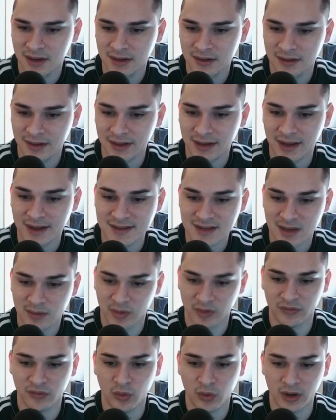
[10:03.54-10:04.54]
Like I said
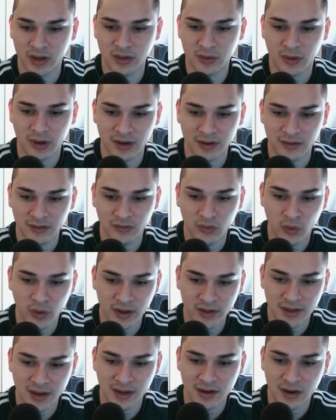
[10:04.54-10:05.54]
before, you want to avoid
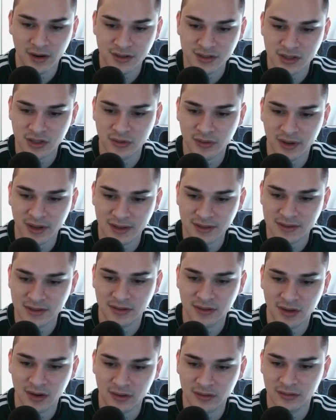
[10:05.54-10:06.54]
that archer queen, so
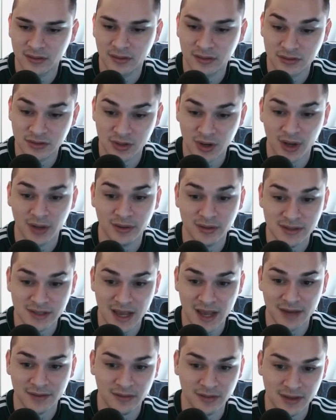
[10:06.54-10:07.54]
don't try to
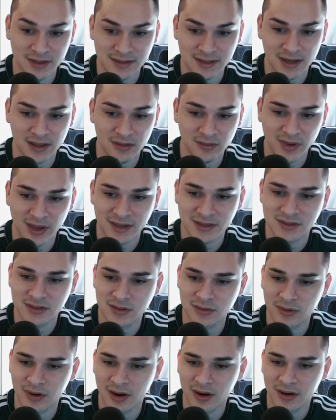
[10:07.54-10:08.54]
attack from this side of the base
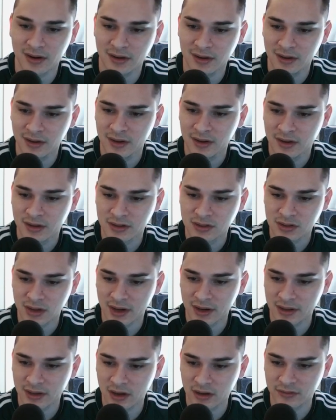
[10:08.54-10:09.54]
too hard. Try
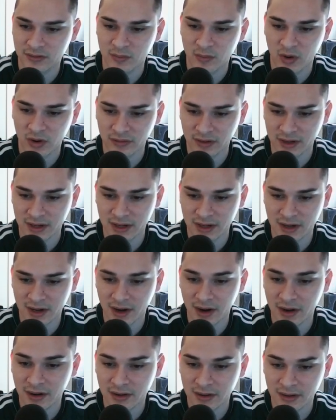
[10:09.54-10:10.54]
to go from over
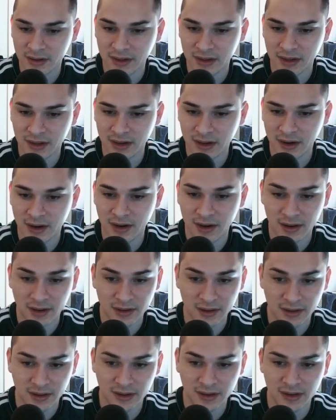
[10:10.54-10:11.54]
here, here,
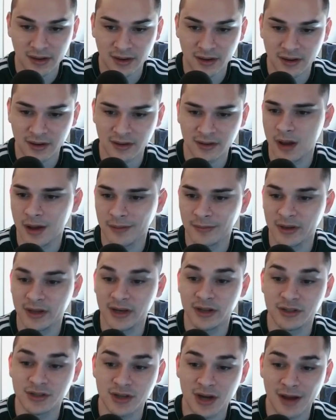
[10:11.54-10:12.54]
here. I'm going
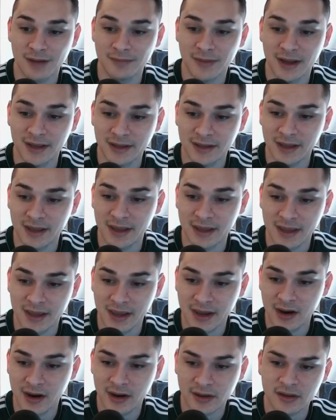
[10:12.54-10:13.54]
to drop my king
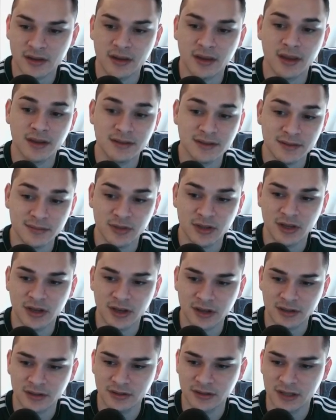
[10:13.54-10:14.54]
here, could get some
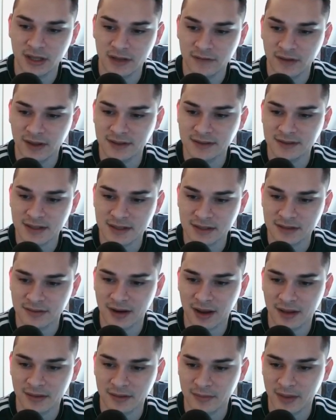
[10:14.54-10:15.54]
good defenses
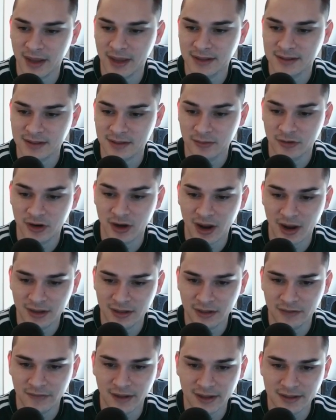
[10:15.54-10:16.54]
around the base, some ground
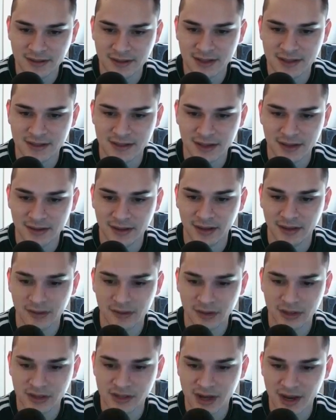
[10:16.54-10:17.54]
defenses, and then
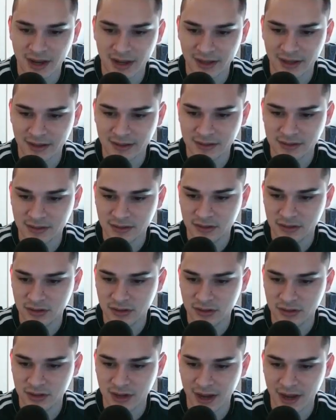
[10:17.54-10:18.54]
3 dragons,
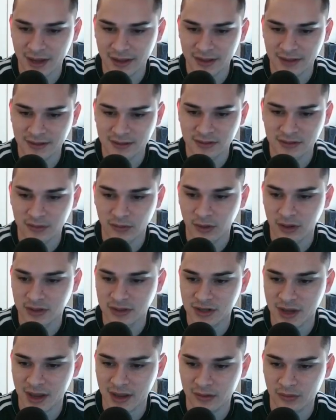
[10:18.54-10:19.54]
2 dragons, 1
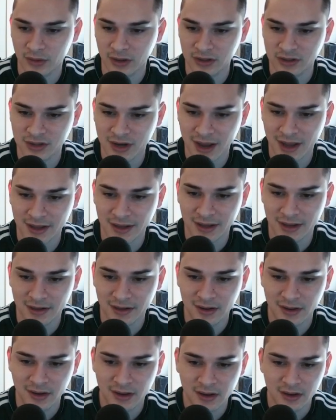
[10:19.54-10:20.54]
dragon, 1 dragon.
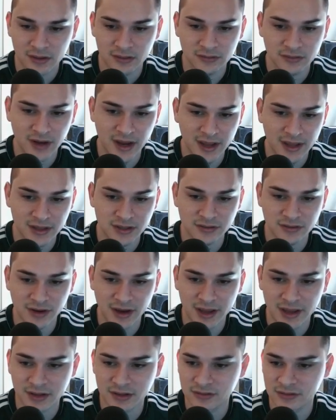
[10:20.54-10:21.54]
Rage,
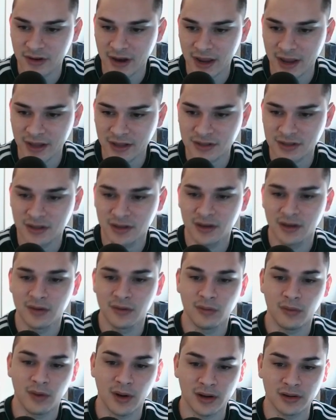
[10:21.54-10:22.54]
rage, rage.
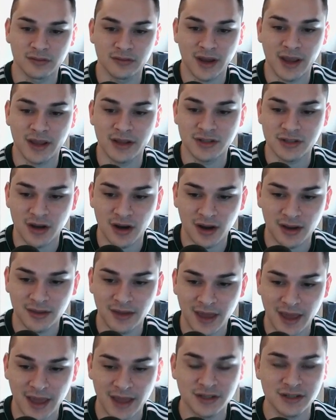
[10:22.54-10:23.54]
Want to rage on
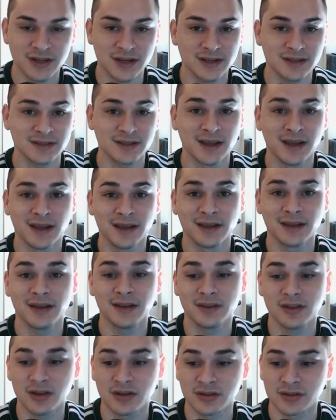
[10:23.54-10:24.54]
the edges, get
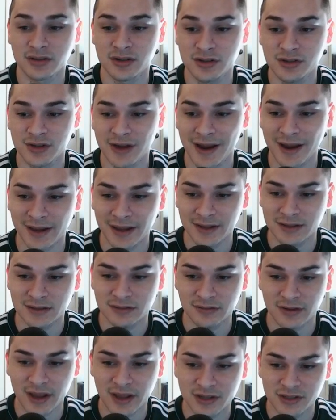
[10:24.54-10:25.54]
those 2 dragons
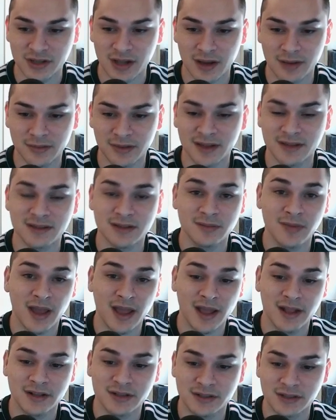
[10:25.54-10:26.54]
raged up, get some
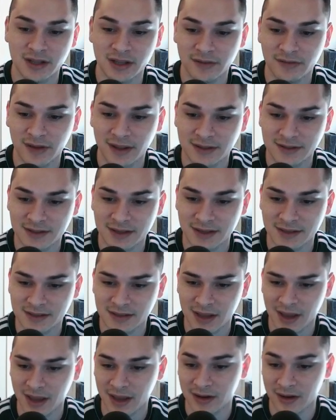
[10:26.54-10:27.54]
edge defenses
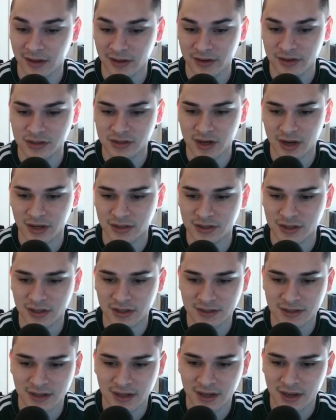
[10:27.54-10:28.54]
and other
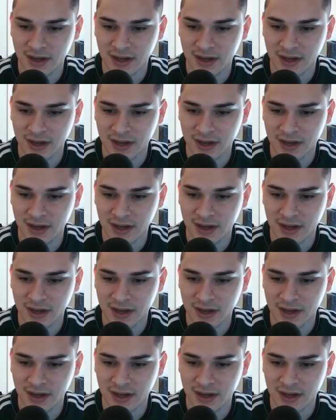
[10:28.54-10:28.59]
structures.